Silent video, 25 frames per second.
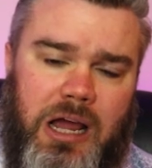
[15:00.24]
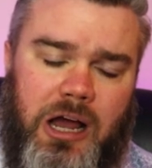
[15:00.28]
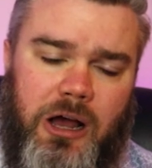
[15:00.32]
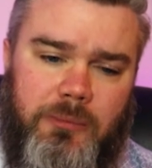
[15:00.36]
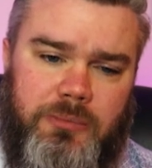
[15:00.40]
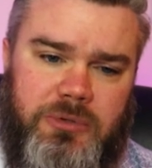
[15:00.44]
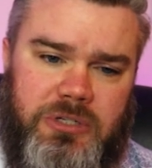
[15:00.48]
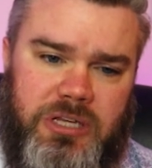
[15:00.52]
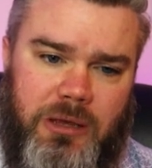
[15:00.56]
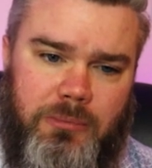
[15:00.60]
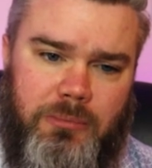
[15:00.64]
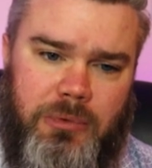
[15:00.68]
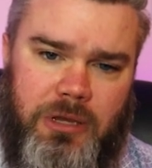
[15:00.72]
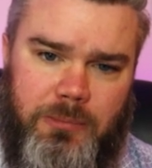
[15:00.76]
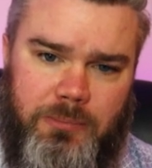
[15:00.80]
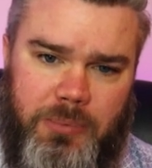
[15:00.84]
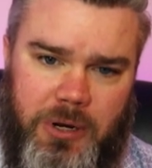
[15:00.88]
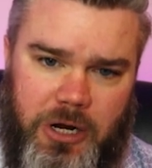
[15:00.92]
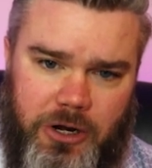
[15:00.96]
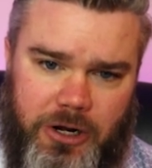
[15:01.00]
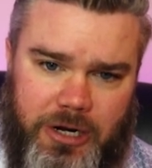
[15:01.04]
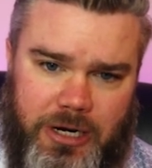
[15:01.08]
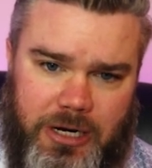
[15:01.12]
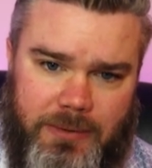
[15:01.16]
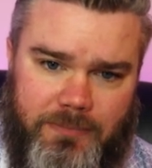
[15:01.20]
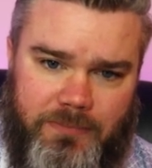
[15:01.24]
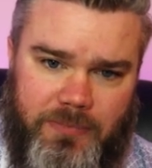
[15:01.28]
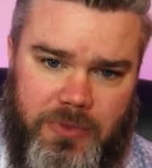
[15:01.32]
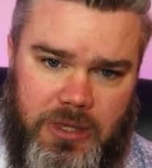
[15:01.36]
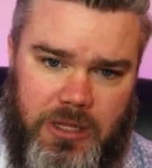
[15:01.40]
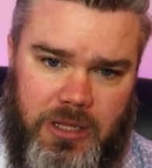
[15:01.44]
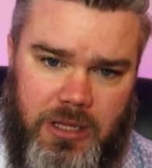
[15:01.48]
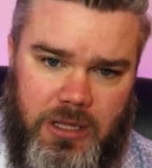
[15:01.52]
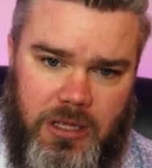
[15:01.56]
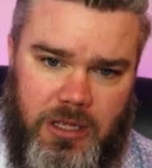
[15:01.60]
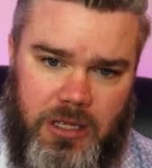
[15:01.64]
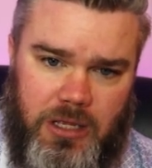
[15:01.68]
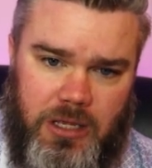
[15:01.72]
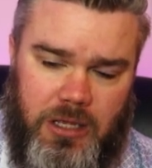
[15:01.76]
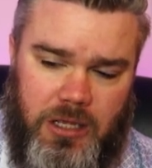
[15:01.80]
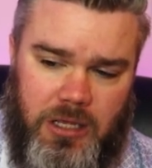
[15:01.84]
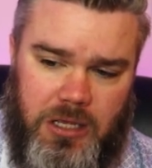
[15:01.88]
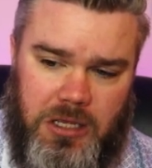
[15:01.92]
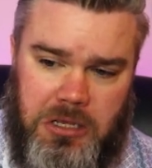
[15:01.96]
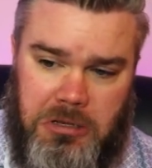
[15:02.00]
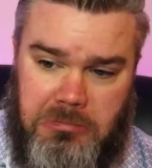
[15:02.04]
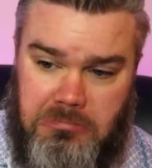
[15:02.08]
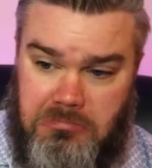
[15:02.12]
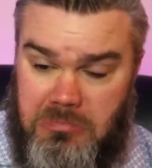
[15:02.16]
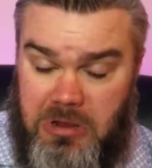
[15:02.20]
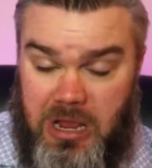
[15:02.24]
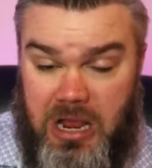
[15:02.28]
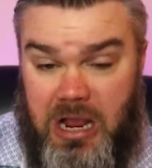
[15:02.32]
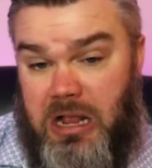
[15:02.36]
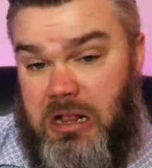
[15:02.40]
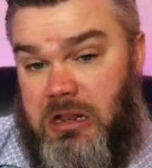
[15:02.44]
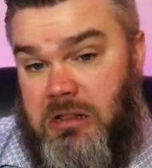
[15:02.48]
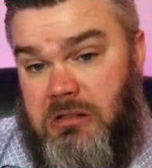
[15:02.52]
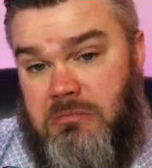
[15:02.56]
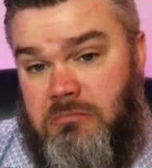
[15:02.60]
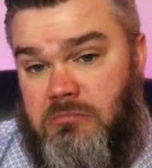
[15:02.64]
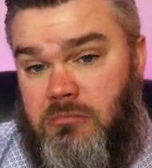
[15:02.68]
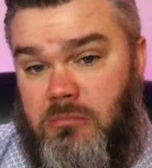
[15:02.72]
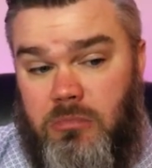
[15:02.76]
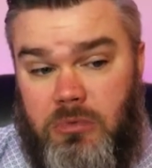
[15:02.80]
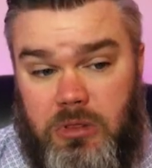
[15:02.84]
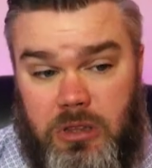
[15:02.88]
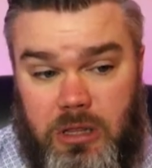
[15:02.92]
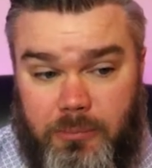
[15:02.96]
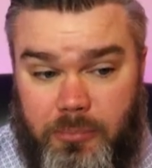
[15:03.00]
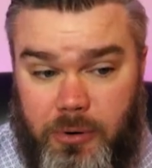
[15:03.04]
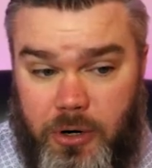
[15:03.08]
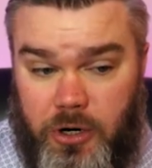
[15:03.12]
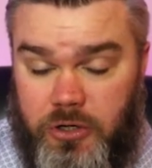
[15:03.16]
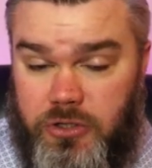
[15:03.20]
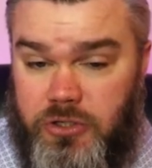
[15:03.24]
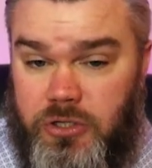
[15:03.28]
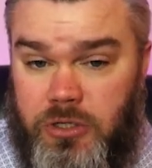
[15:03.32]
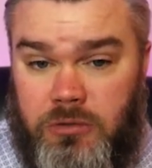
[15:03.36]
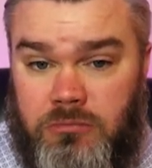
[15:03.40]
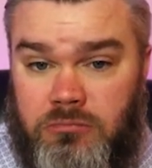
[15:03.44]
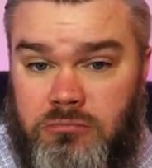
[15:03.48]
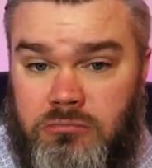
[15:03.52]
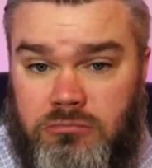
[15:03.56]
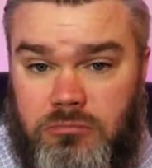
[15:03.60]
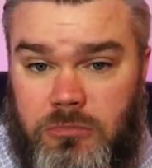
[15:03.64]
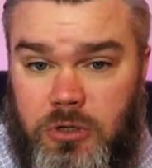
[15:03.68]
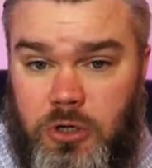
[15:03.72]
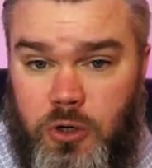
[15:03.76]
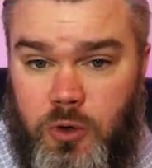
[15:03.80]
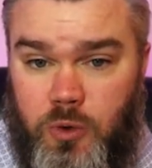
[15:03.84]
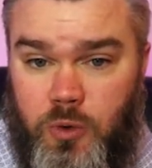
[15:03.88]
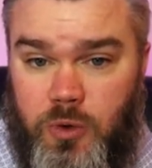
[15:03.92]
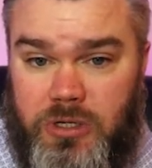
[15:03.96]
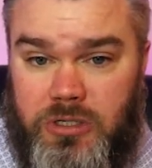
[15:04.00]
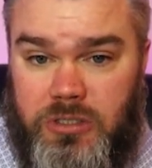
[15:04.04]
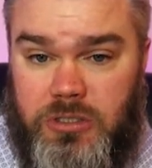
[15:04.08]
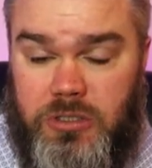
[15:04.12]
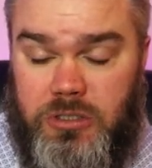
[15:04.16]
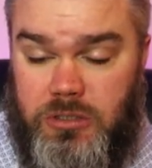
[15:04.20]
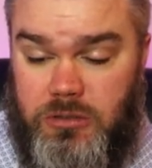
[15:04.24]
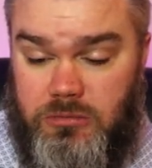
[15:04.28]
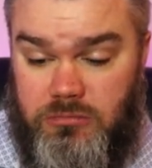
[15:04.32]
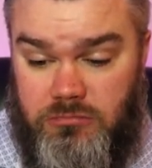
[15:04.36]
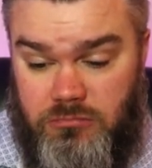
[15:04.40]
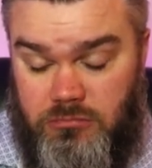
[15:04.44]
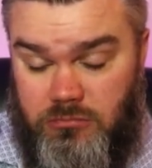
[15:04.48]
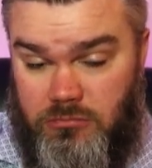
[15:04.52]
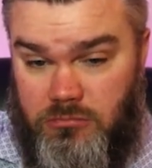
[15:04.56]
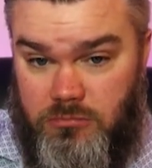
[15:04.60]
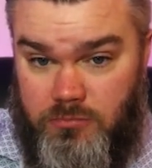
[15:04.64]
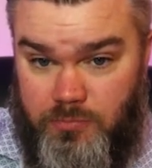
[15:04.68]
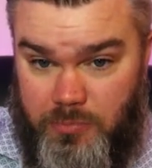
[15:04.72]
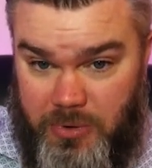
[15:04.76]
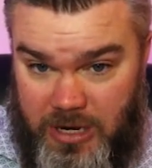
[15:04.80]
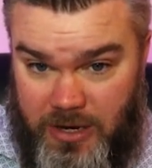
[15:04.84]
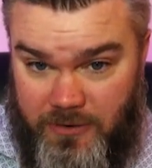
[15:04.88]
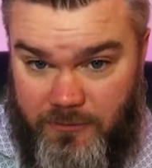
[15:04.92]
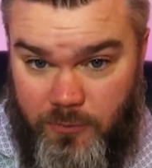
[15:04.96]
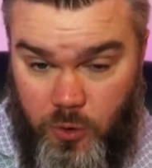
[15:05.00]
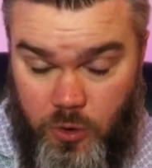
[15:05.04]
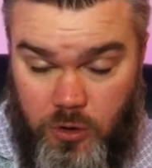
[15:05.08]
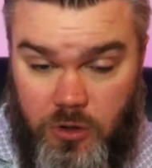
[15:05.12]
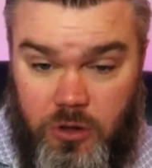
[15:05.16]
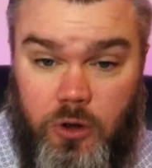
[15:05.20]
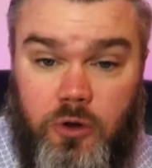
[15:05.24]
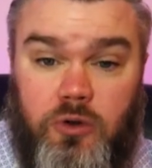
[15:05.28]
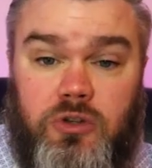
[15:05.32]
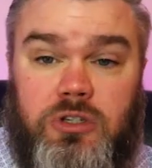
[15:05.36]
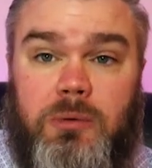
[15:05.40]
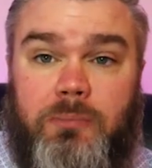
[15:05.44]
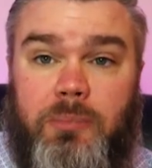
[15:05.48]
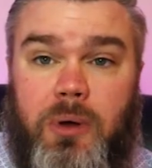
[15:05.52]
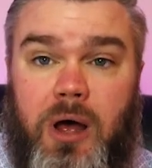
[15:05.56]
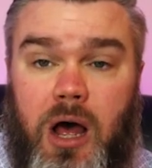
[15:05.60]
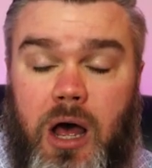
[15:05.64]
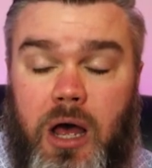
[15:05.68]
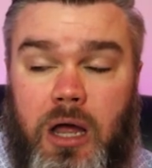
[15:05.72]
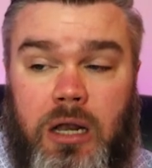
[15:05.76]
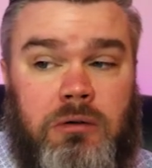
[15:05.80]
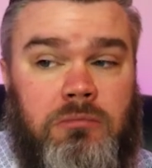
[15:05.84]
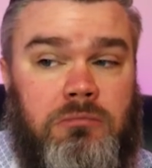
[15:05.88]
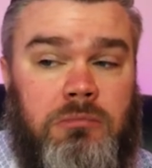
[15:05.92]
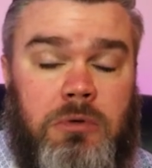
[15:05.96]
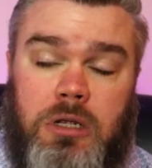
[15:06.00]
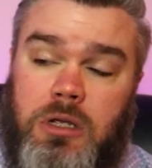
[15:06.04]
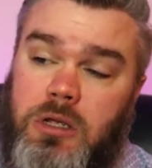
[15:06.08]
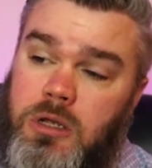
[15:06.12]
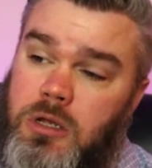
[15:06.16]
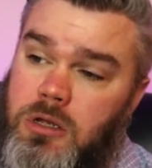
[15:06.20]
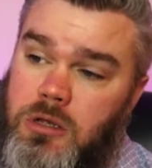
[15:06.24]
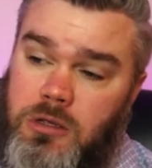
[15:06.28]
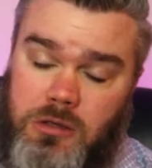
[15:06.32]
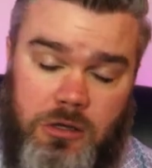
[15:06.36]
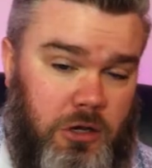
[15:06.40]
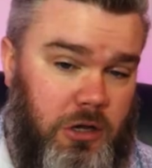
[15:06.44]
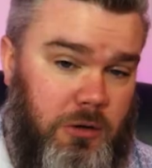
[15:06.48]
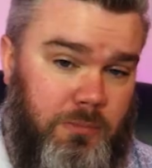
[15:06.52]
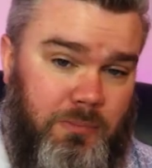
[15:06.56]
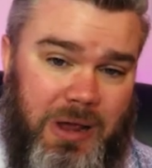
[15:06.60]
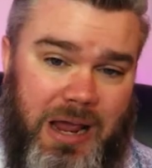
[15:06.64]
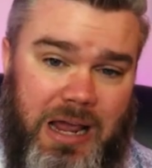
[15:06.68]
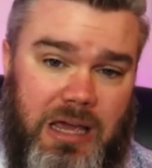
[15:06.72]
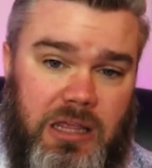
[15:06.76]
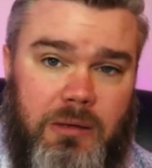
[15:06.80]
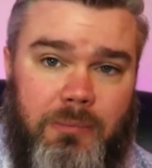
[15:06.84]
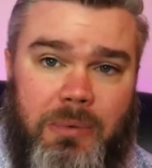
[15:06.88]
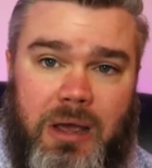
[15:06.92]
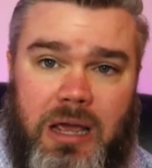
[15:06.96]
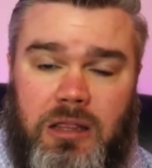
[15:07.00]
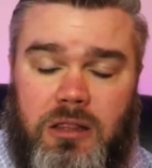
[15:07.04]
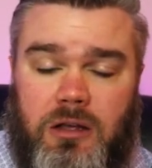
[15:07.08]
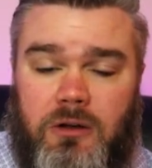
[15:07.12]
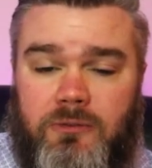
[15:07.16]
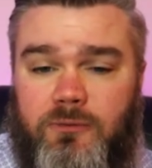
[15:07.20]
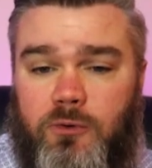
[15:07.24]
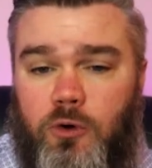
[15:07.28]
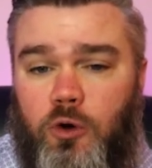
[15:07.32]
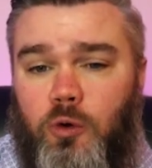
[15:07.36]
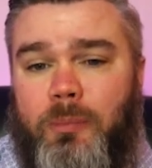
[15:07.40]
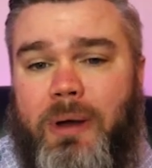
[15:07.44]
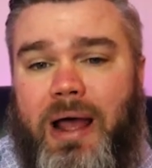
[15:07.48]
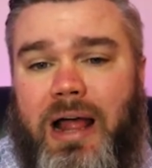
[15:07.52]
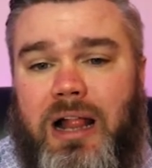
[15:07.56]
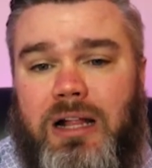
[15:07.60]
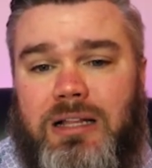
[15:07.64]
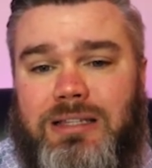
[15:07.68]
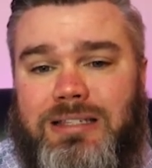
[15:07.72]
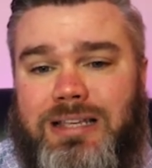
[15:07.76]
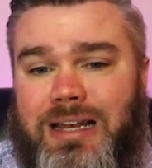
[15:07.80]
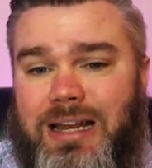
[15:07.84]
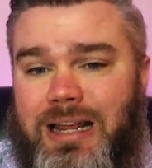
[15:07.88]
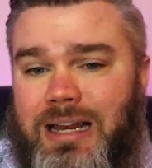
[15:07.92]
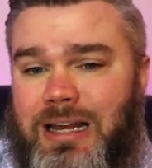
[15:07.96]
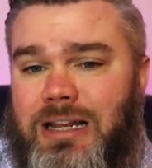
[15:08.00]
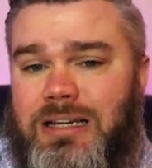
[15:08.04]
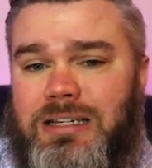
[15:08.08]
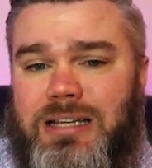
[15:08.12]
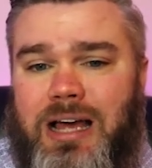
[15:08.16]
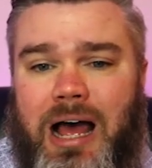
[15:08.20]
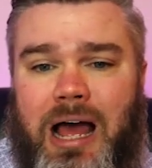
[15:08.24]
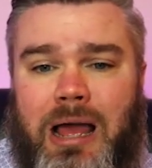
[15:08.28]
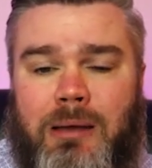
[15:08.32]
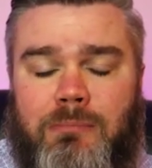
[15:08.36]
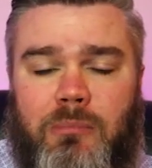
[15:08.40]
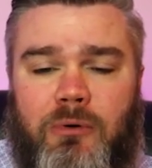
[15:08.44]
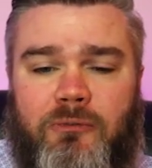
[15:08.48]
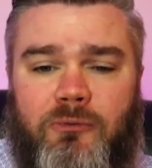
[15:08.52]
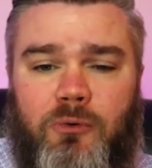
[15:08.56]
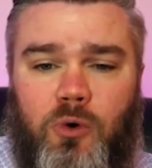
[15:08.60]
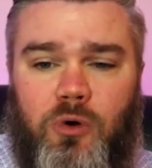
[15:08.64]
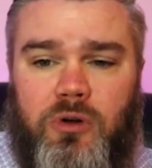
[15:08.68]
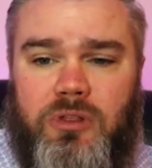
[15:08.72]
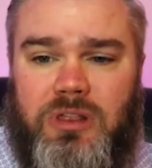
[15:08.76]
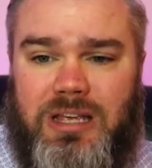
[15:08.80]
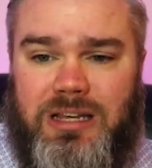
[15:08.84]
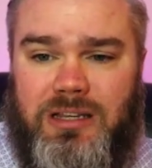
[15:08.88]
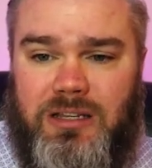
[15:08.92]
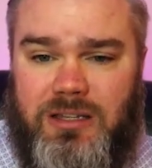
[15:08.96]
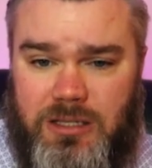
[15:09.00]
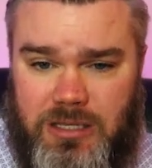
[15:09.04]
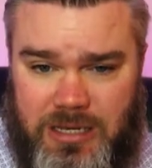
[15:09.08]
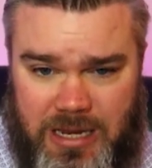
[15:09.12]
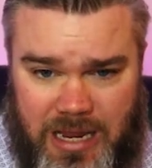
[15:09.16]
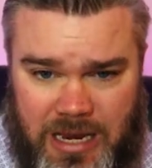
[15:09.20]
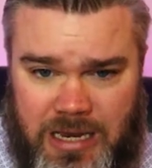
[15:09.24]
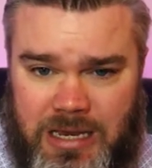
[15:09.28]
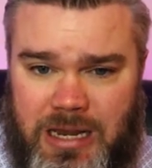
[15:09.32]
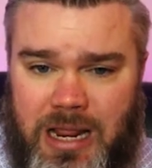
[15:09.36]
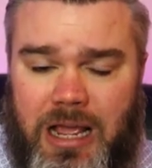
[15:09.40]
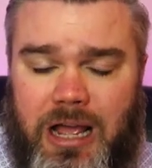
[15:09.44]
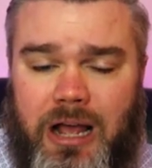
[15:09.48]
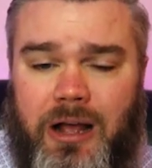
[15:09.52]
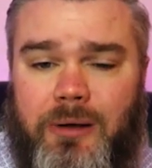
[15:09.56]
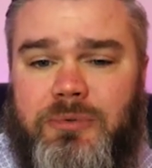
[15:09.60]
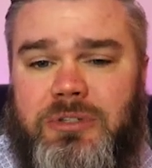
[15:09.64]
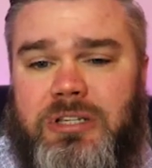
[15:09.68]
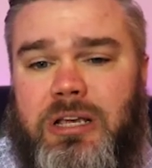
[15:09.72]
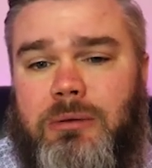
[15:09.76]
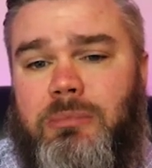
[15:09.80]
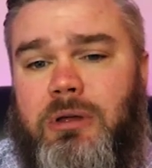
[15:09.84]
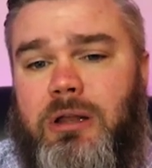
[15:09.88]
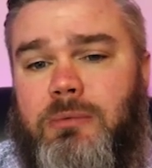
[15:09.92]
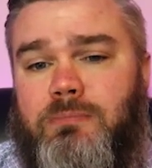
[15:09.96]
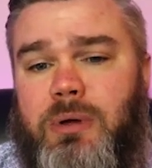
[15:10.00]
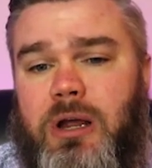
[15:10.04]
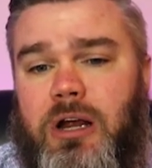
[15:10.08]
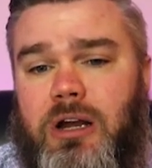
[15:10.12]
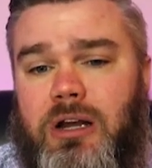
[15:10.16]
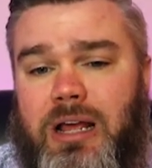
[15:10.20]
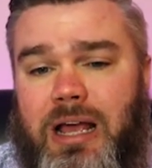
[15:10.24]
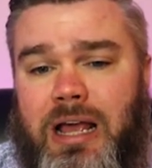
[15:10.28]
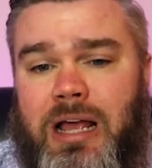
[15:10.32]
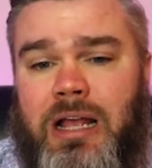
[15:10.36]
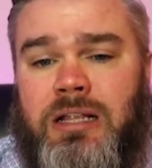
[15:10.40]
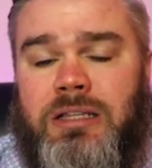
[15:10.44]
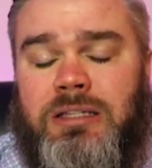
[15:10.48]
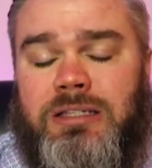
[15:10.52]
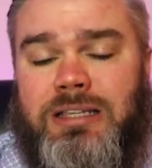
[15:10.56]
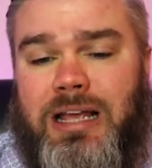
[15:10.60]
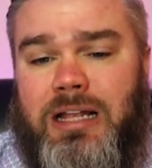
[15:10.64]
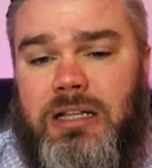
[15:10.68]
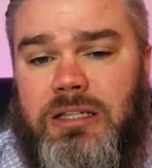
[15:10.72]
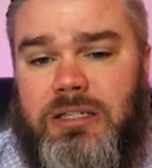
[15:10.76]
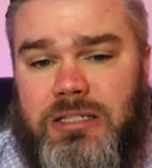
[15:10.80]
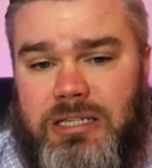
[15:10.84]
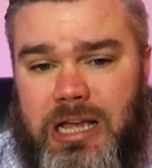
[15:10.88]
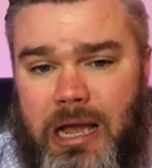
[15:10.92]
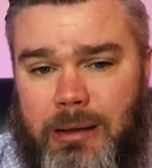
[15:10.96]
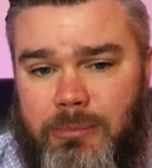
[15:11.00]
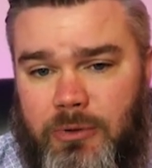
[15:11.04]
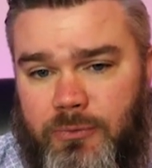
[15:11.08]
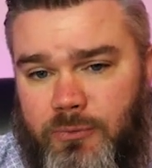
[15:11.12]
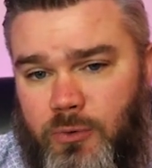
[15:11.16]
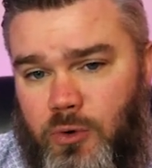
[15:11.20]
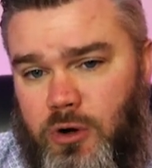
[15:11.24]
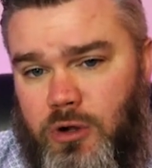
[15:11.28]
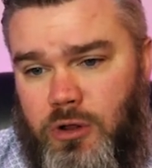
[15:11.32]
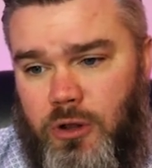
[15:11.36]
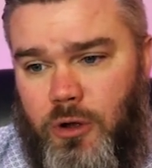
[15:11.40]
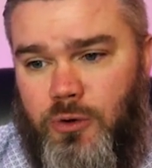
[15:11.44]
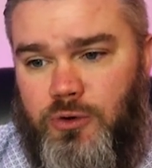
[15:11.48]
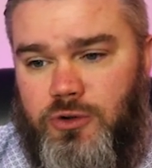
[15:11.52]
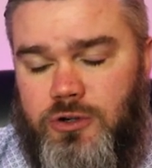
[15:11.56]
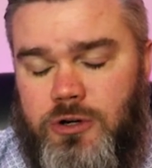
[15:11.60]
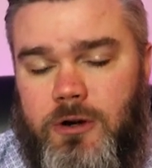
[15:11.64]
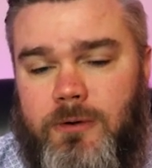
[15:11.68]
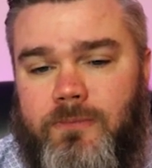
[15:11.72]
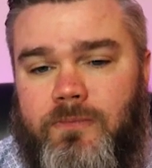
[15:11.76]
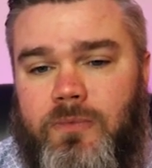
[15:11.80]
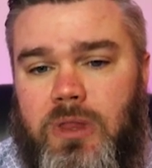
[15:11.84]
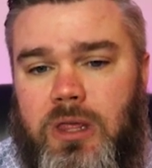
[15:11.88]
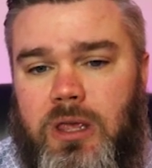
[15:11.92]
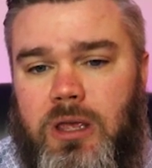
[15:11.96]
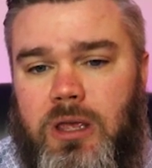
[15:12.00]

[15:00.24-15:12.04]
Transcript: upset bid period. And the person who is being foreclosed upon could pay the bank their full balance at any time before the 10-day upside bid period ends and stop the foreclosure.